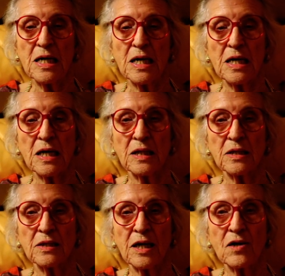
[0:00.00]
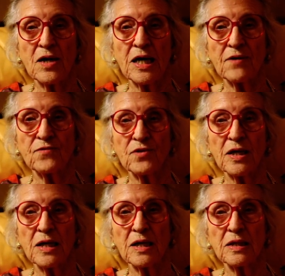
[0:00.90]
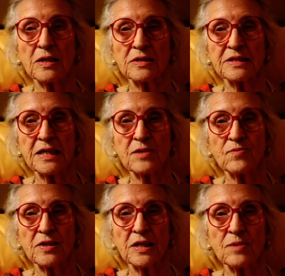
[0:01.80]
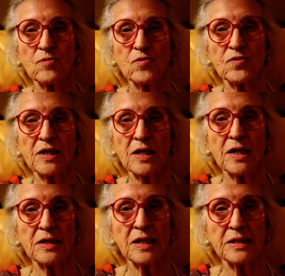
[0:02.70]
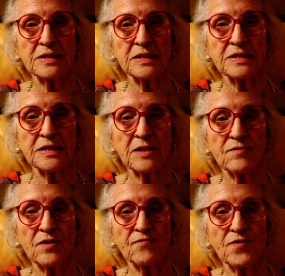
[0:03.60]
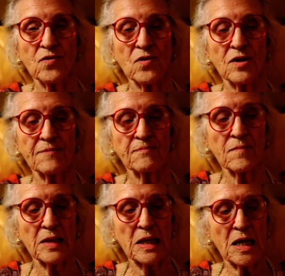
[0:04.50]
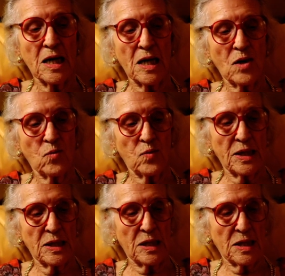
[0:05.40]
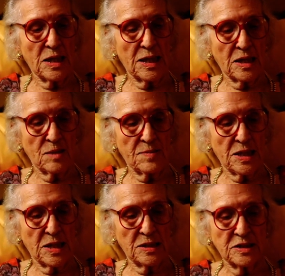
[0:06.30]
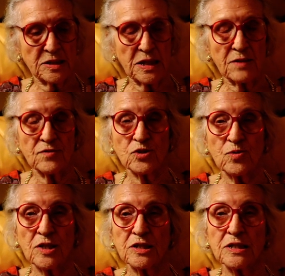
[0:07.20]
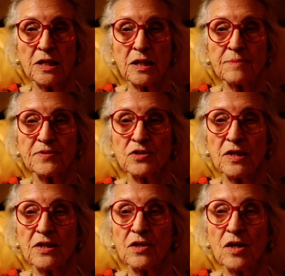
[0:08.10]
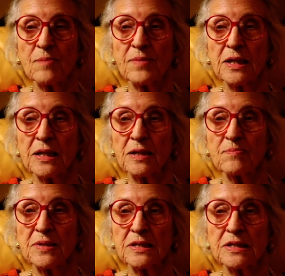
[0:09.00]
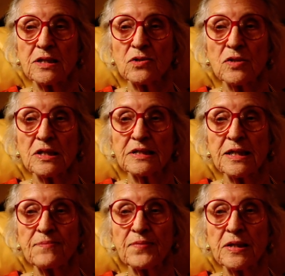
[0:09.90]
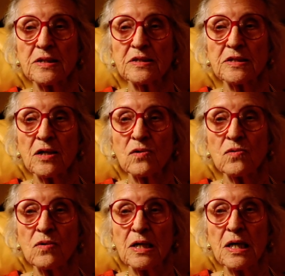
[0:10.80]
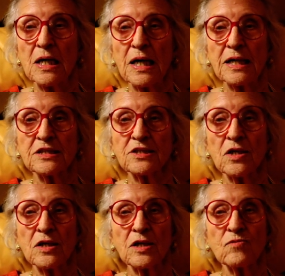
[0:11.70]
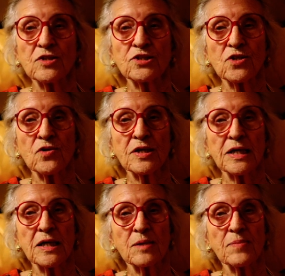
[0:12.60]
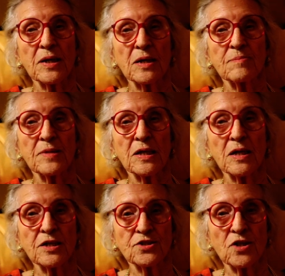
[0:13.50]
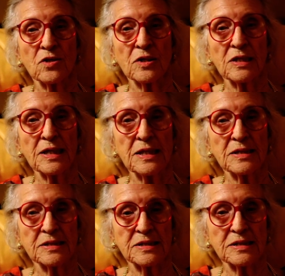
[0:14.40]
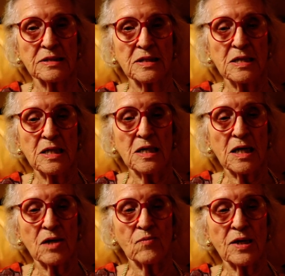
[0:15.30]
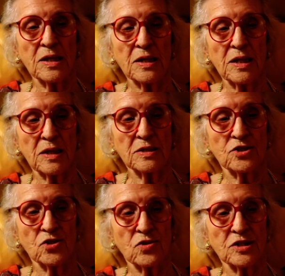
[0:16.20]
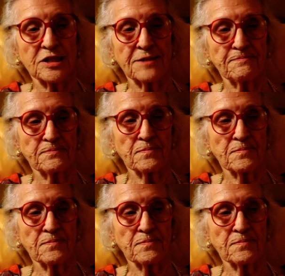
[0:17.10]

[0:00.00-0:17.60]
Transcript: And thereafter, I stayed with them and retired in 1974. Well, Isle of Mines, there was workshops, so I thought I'd better get busy doing something. So I started restoring antebellum and historical houses around Helen, Georgia.